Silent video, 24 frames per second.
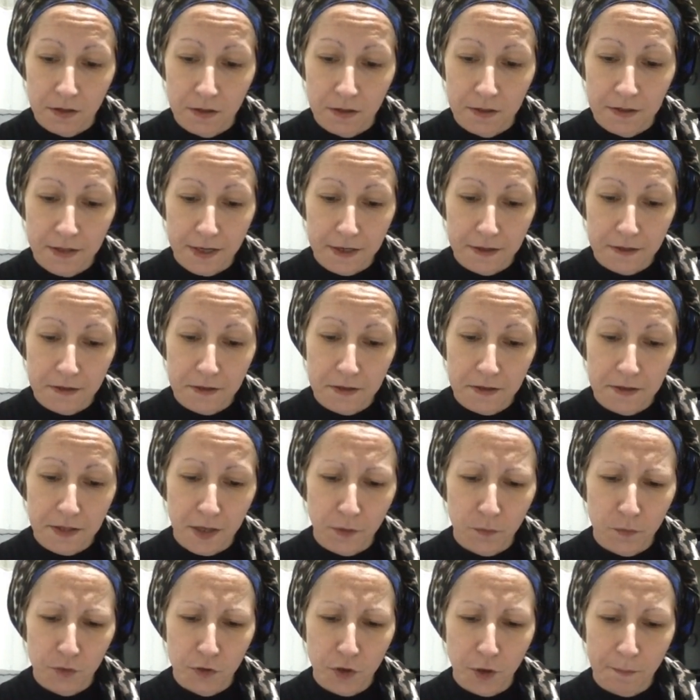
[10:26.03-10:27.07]
Then they
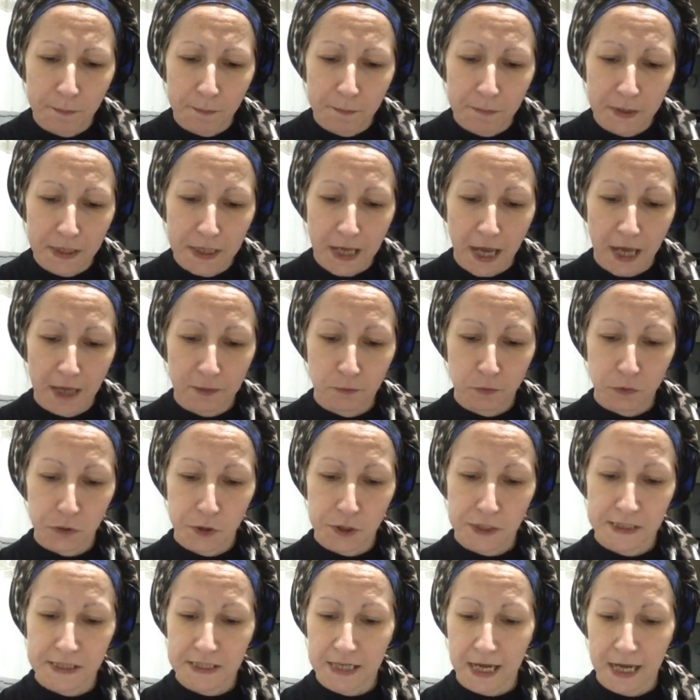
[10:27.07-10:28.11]
will not be able
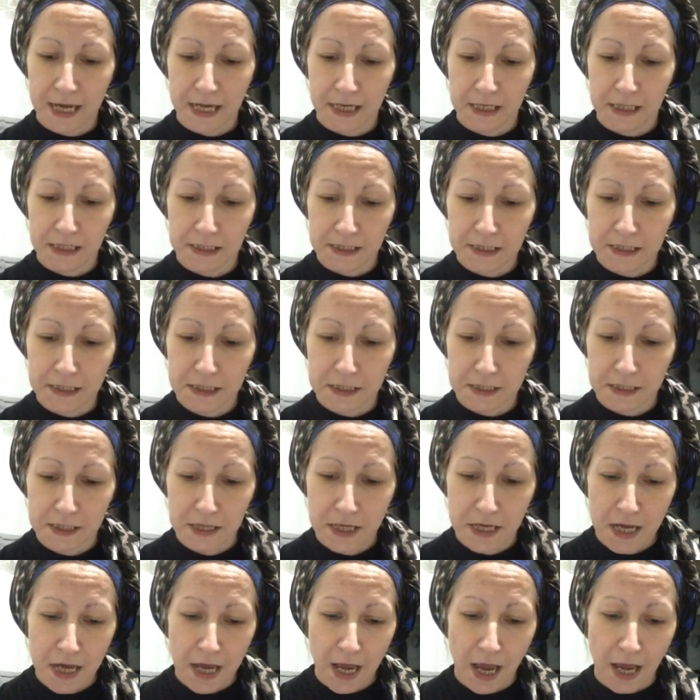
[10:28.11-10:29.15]
to stay in it
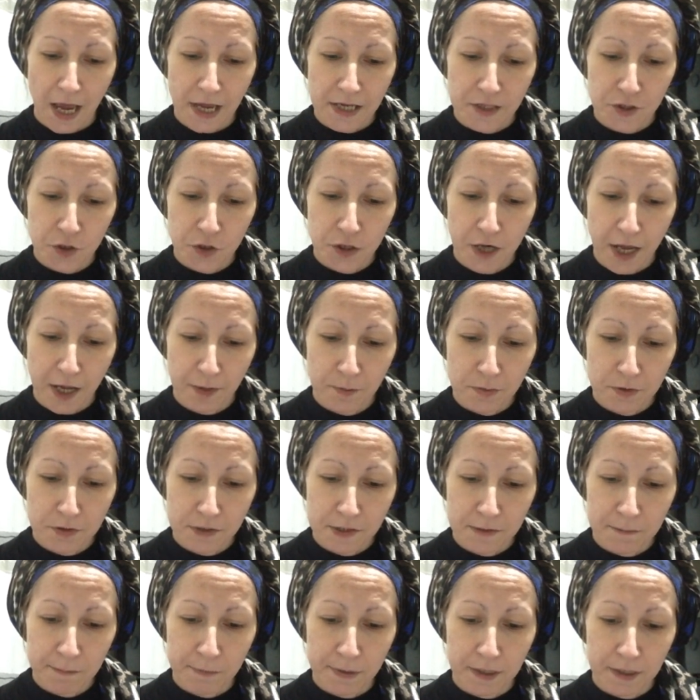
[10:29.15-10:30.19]
as your
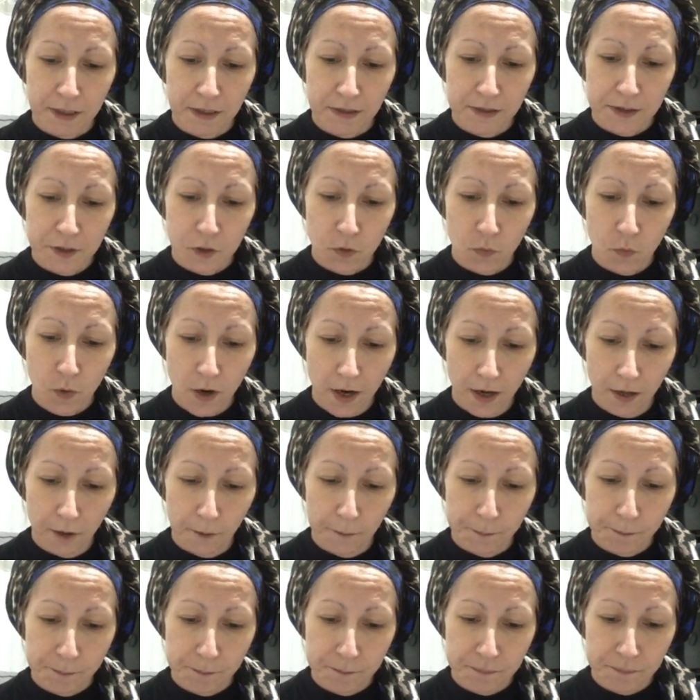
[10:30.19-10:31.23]
neighbours but a little while.
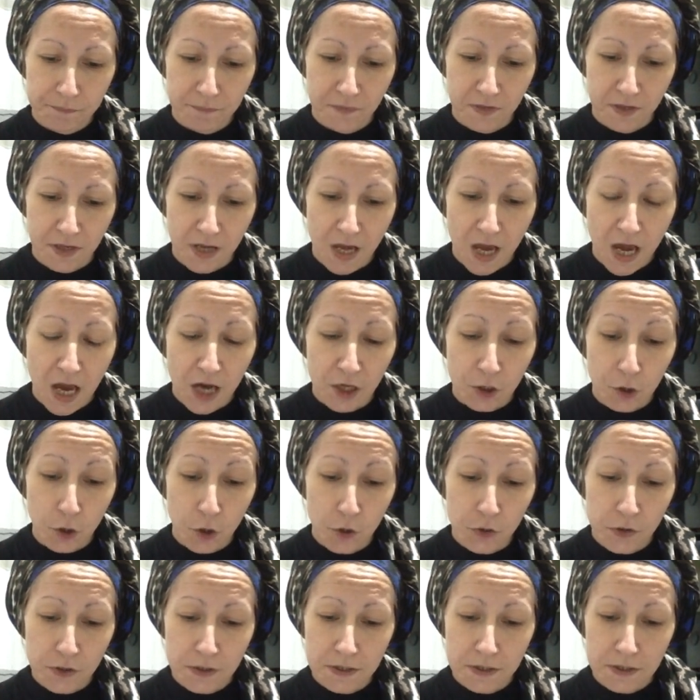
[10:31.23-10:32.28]

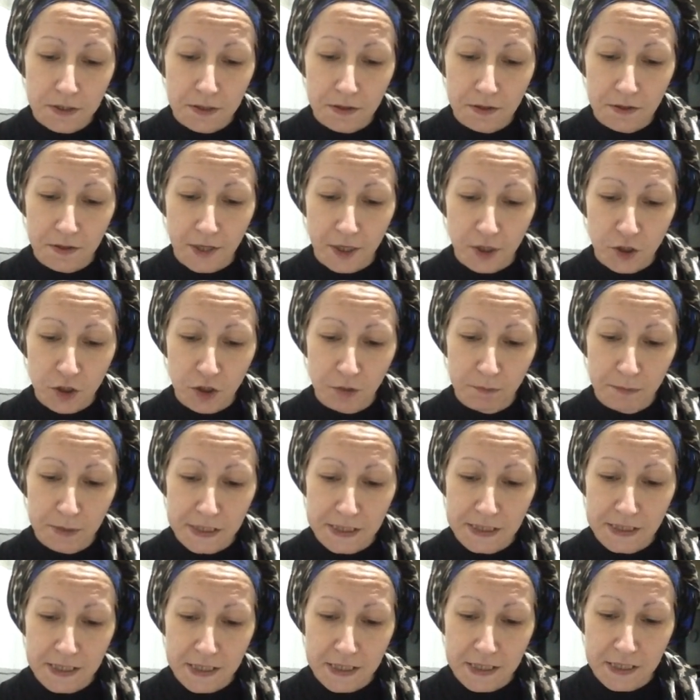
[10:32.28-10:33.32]
Accursed, they shall be
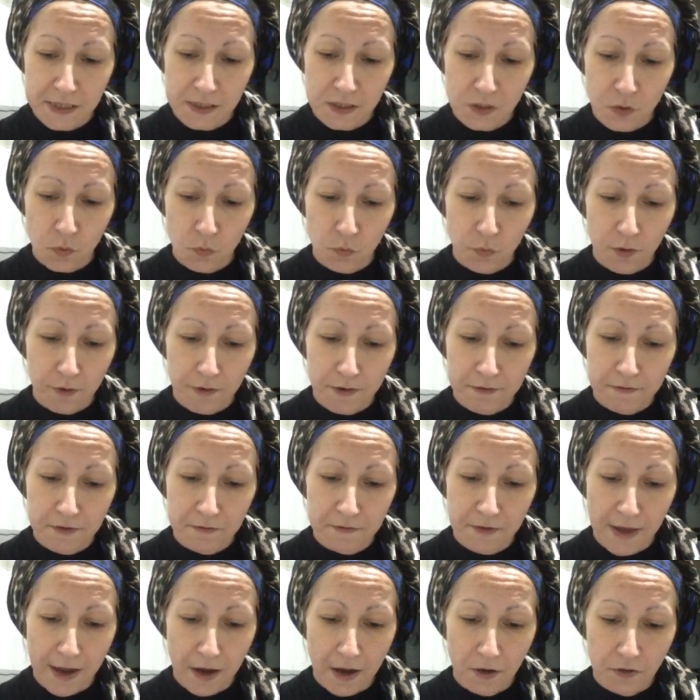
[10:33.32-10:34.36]
seized wherever
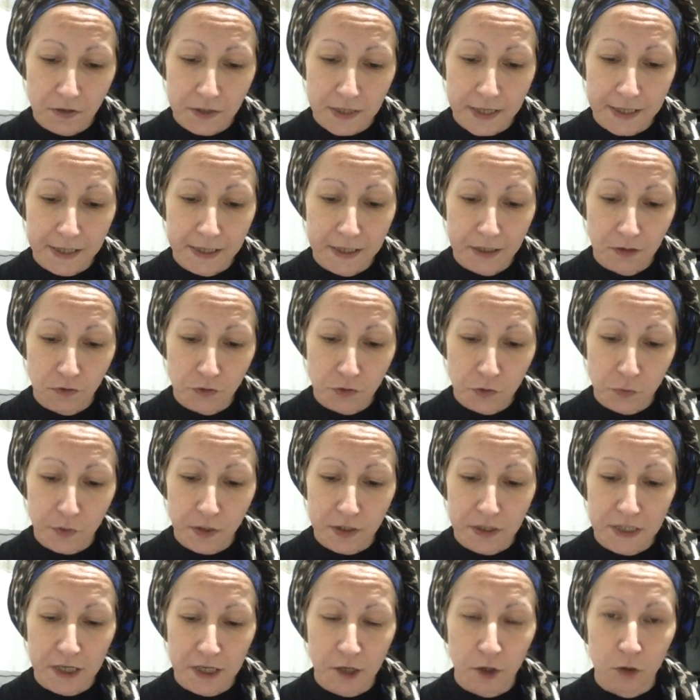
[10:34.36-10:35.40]
found and killed with
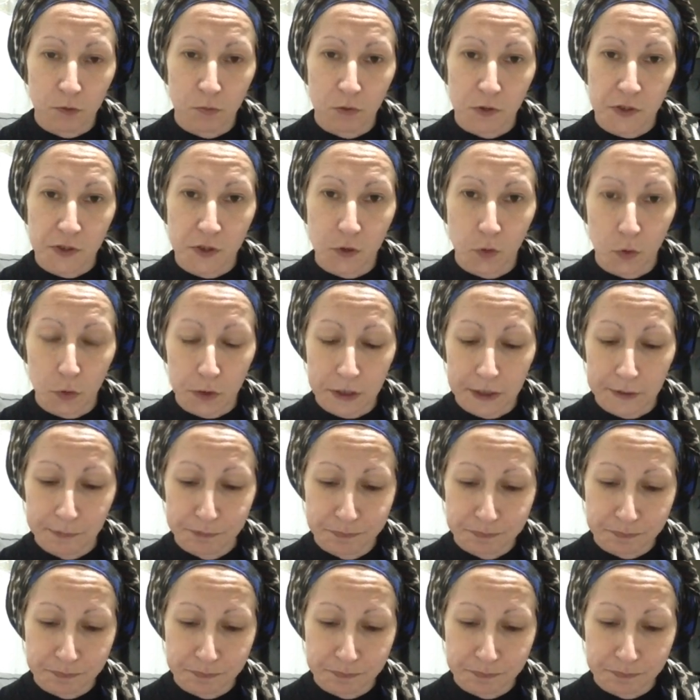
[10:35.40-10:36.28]
a terrible slaughter.